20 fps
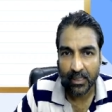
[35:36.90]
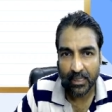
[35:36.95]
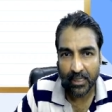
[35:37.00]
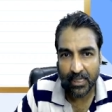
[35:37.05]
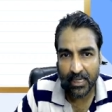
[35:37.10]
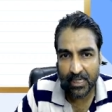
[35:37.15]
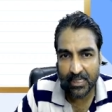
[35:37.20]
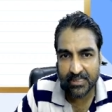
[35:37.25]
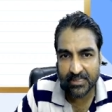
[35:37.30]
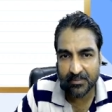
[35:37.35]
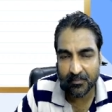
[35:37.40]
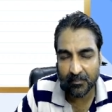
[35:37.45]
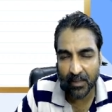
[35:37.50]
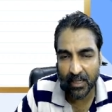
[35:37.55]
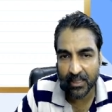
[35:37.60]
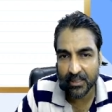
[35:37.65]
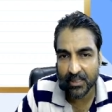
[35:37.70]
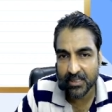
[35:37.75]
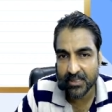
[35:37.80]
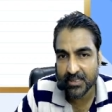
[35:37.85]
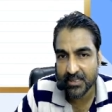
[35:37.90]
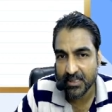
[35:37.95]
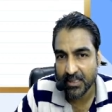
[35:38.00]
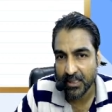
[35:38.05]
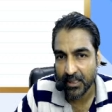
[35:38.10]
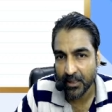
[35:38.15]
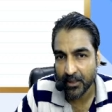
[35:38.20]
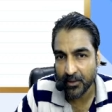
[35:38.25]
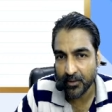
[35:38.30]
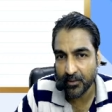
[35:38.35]
x minus
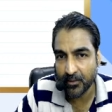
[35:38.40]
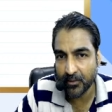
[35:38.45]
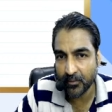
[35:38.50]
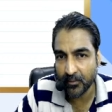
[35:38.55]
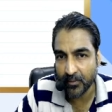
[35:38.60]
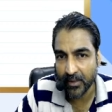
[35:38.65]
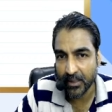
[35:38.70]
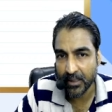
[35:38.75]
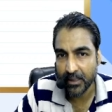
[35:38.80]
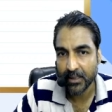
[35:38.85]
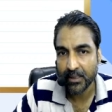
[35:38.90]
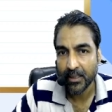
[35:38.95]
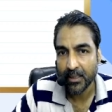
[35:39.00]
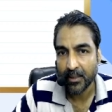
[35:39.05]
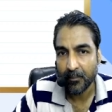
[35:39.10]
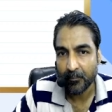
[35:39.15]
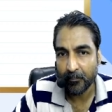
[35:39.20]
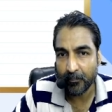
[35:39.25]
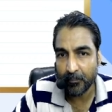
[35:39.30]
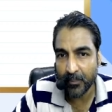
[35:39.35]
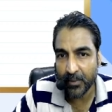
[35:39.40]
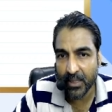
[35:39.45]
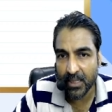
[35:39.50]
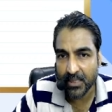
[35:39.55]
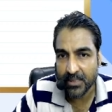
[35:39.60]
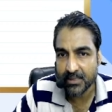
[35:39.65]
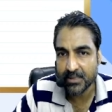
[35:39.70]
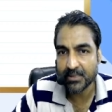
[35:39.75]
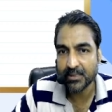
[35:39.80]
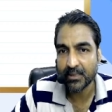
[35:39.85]
2a
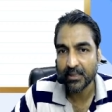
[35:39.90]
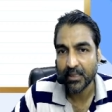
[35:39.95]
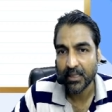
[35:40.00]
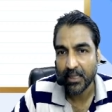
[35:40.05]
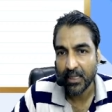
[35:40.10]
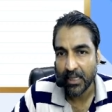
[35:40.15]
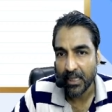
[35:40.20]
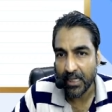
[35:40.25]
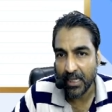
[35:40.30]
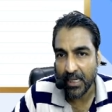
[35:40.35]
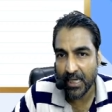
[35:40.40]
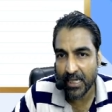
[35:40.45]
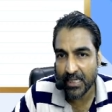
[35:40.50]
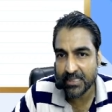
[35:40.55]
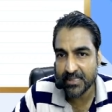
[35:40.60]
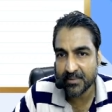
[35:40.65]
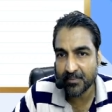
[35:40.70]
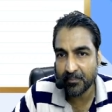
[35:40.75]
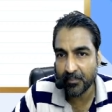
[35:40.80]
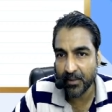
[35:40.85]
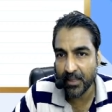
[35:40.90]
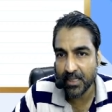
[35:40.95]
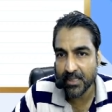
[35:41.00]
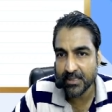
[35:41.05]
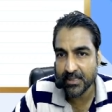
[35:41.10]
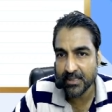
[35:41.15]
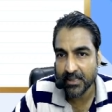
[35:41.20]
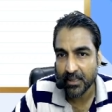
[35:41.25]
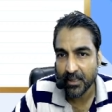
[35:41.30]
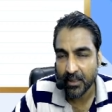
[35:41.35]
plus x
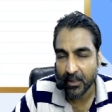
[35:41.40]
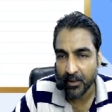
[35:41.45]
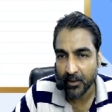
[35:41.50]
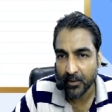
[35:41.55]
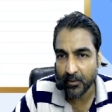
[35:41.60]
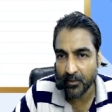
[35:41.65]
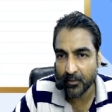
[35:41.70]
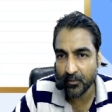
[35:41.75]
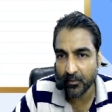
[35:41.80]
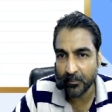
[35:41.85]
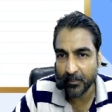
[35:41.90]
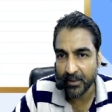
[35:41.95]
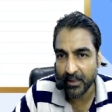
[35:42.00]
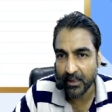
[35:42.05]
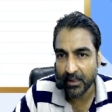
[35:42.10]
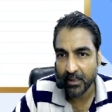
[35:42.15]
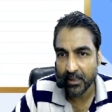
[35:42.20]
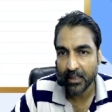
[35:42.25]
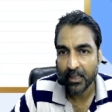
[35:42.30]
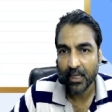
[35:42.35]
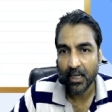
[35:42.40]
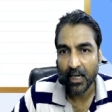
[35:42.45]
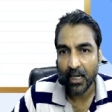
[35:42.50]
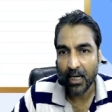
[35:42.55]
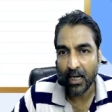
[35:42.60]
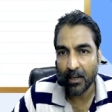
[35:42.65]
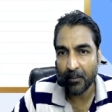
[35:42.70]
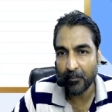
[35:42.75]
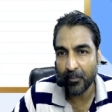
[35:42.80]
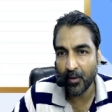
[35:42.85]
plus 2b
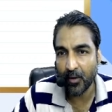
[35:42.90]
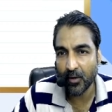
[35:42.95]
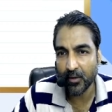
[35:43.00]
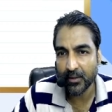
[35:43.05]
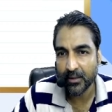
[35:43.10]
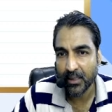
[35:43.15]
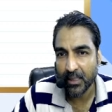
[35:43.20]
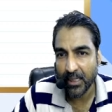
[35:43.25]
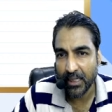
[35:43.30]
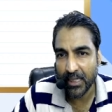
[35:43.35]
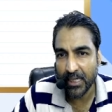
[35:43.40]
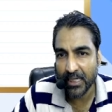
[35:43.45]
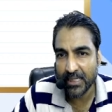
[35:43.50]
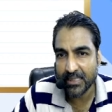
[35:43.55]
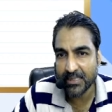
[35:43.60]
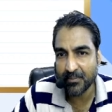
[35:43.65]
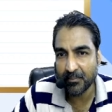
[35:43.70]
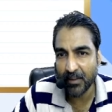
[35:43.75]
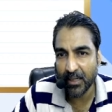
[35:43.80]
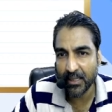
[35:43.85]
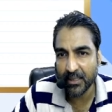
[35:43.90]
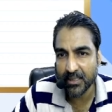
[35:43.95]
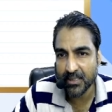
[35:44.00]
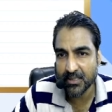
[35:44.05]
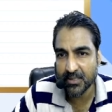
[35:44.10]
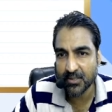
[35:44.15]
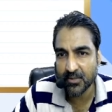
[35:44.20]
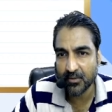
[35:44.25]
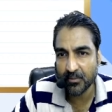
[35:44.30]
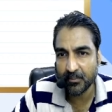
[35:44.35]
upon x minus
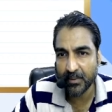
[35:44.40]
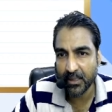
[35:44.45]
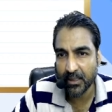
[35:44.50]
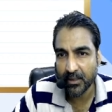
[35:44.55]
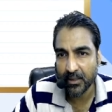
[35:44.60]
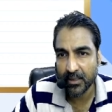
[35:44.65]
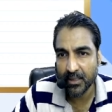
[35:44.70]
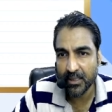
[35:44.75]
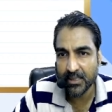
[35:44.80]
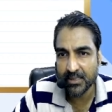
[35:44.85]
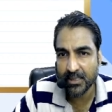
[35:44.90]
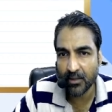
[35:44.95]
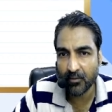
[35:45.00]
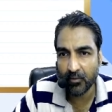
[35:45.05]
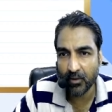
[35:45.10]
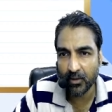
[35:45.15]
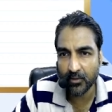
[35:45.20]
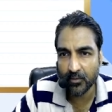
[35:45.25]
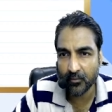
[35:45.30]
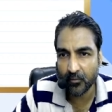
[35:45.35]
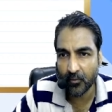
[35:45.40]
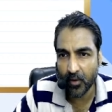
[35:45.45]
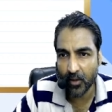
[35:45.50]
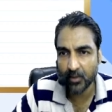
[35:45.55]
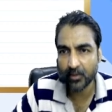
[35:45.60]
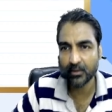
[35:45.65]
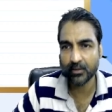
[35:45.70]
2b is equal to what?